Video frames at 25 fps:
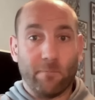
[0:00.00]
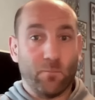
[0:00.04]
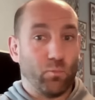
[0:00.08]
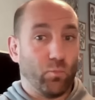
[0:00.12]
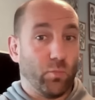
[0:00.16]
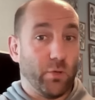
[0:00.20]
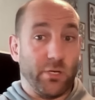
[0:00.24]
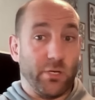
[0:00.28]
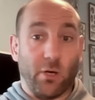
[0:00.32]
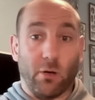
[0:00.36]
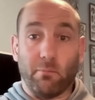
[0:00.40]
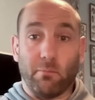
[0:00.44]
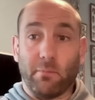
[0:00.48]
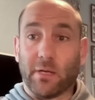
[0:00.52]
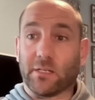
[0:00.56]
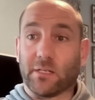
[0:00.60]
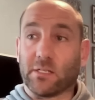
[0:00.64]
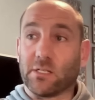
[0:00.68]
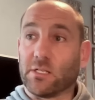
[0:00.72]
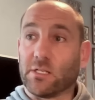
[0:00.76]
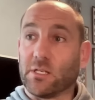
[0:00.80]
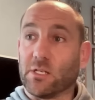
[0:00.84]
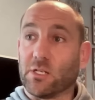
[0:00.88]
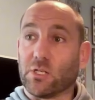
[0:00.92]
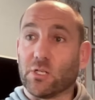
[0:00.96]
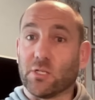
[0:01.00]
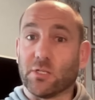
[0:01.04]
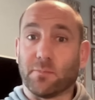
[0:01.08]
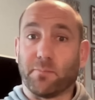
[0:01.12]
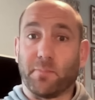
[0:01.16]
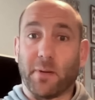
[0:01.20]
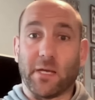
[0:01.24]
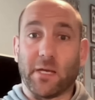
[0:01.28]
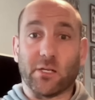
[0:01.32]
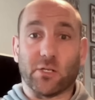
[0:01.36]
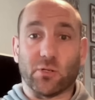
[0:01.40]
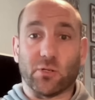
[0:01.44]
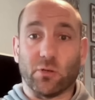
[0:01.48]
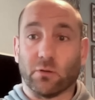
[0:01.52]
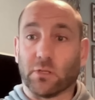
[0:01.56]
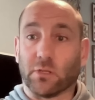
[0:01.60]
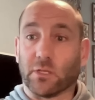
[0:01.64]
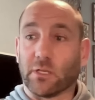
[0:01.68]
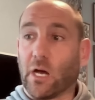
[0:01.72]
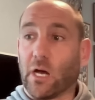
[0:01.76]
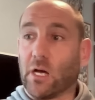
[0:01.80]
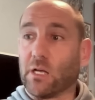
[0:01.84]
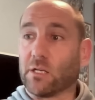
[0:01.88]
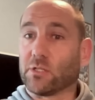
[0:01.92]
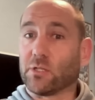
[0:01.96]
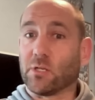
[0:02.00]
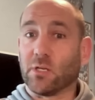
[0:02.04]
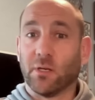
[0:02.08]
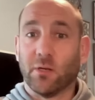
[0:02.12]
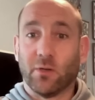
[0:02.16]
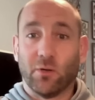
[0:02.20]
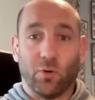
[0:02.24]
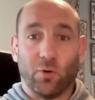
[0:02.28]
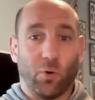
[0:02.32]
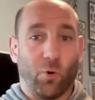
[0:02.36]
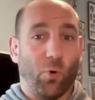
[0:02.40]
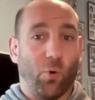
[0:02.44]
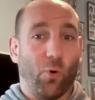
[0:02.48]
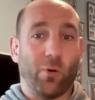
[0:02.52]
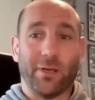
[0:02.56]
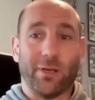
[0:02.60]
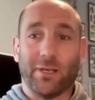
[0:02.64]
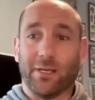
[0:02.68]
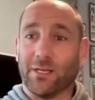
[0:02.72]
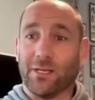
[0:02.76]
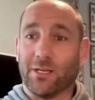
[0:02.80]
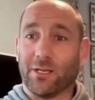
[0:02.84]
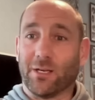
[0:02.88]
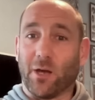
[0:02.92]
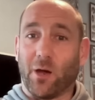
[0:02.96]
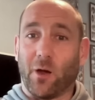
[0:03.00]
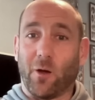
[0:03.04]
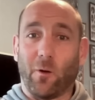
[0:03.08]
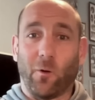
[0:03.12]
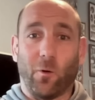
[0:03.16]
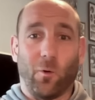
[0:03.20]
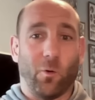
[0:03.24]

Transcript: We don't make decisions based on gut or ego